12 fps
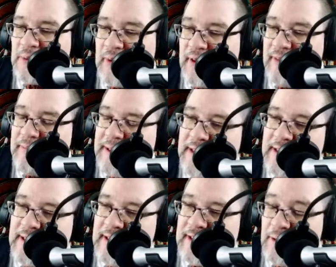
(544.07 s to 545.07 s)
is one of many
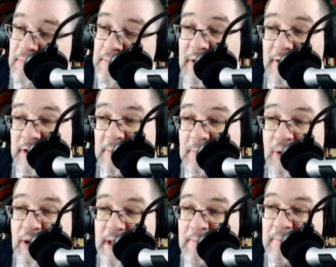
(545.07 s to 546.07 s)
things, but it was a
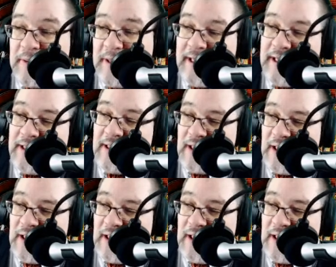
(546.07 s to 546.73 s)
pretty big